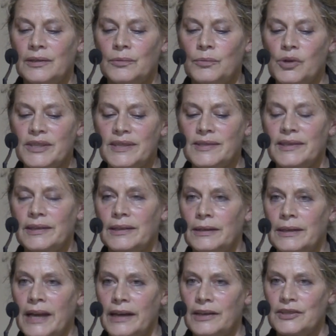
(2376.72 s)
what is the
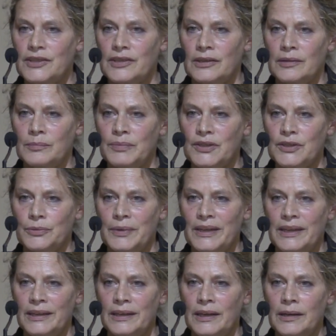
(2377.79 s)
connection
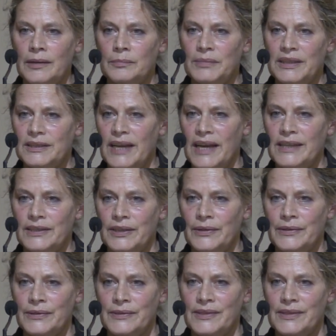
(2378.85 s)
between
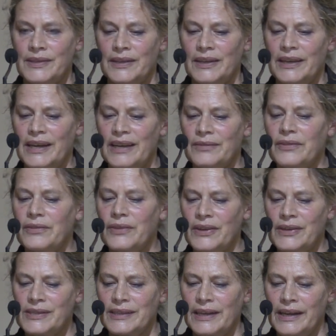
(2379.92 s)
potatoes and
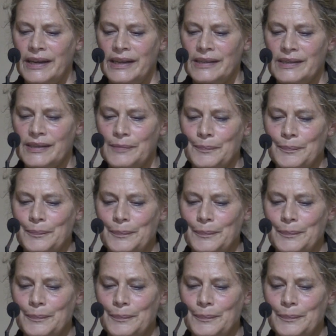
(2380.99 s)
Thursdays?